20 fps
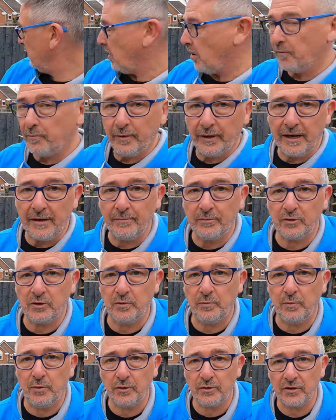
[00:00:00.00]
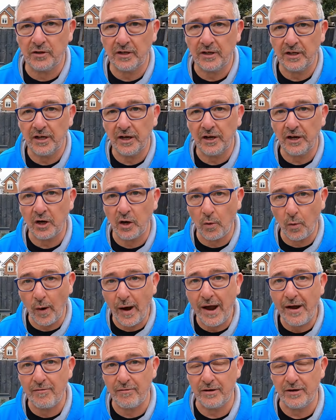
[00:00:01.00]
of being able to put an
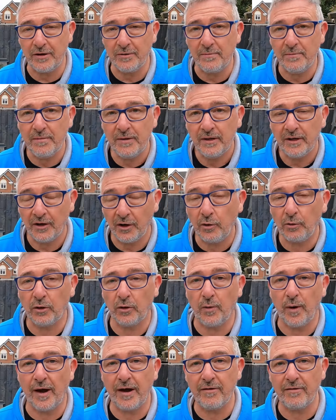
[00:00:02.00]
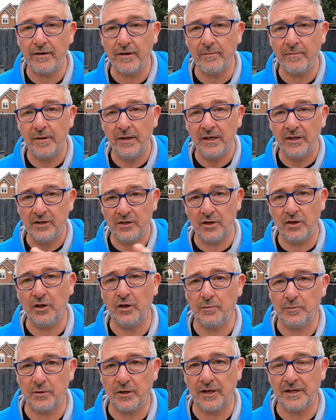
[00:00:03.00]
aquarium, an old aquarium, turn it
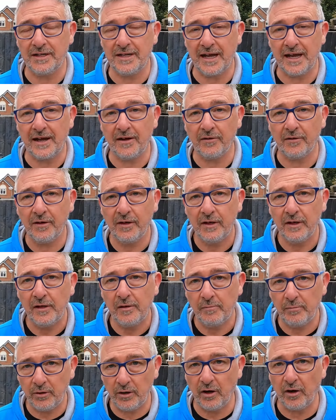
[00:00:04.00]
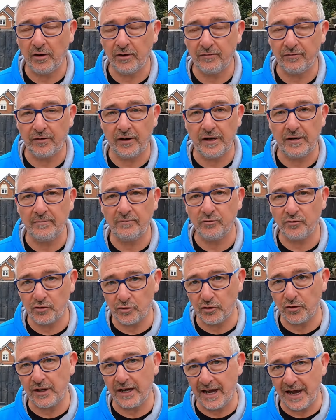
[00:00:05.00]
upside down, put it on a frame,
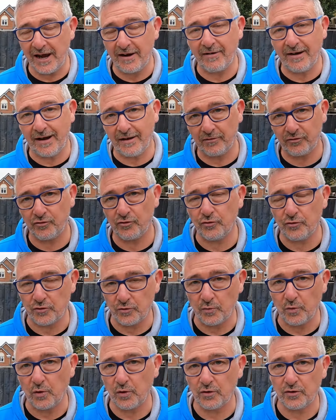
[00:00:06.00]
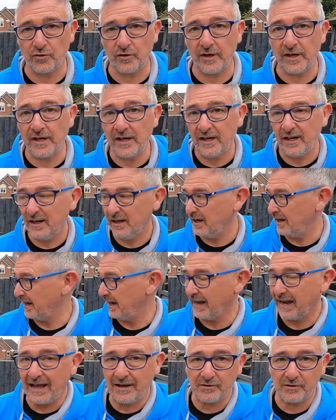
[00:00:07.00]
draw the air out, draws the water in, and it
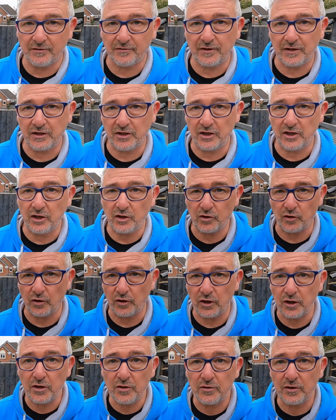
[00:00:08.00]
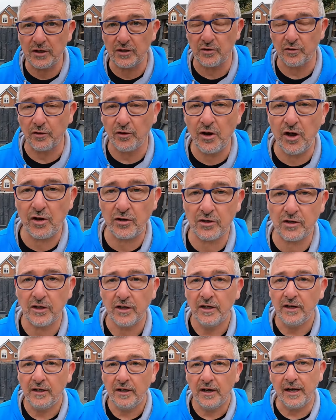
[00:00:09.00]
allows the fish to sort of use it or not,
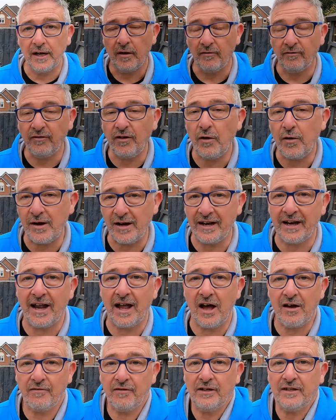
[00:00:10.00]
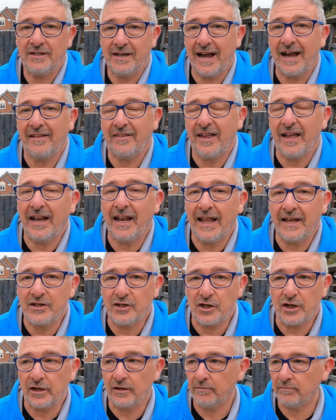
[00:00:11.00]
and float in and out of it at their
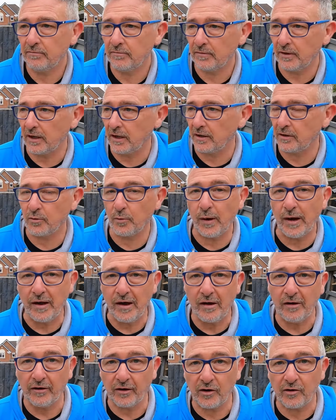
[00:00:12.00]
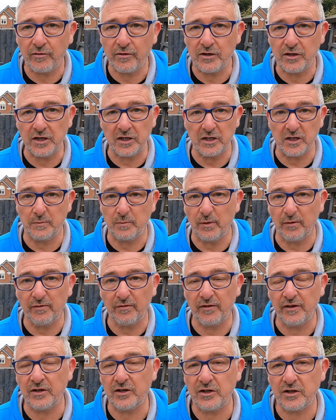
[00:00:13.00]
leisure. The way I encourage it is to put
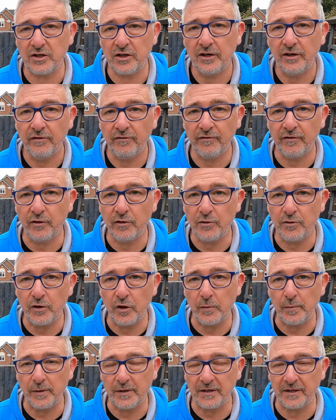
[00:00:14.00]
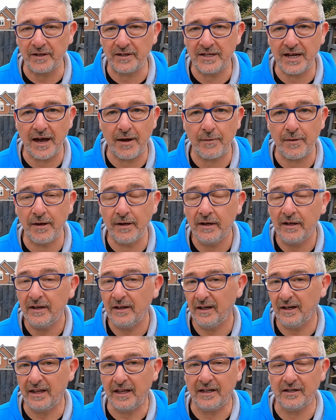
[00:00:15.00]
fish food up into the tower,
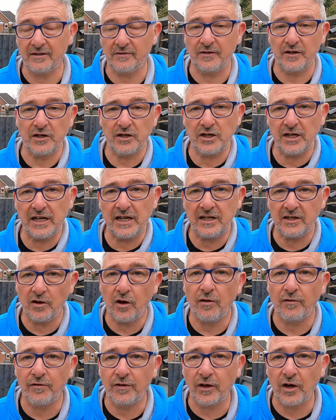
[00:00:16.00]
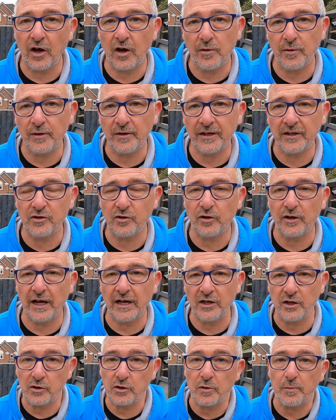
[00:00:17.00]
and then as the fish see it, off they go, and they sort of
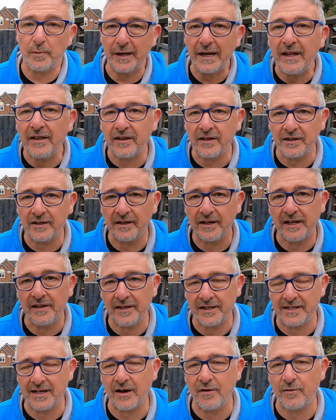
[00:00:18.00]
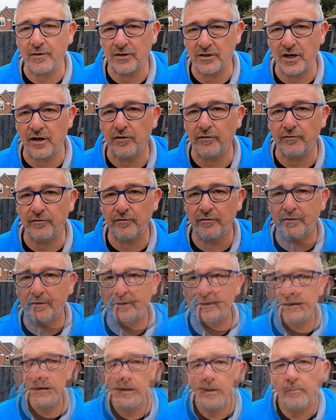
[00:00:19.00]
get used to being in the tower itself.
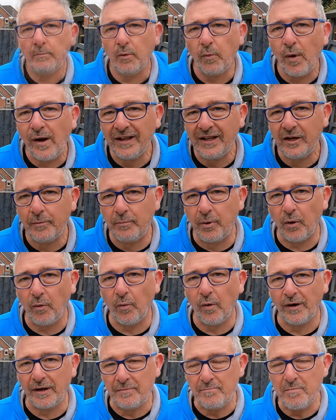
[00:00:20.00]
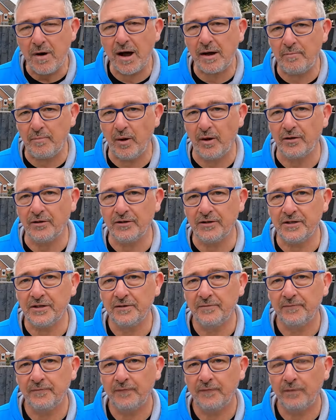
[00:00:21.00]
But why did I put one in my pond?
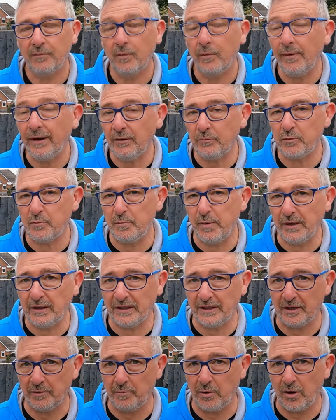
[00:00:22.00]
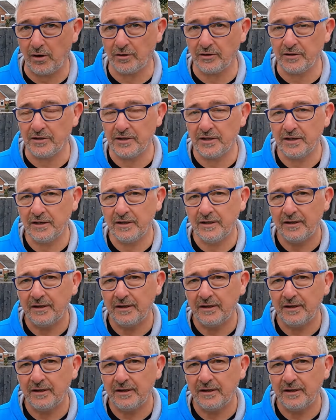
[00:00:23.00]
Well, when I was building the pond,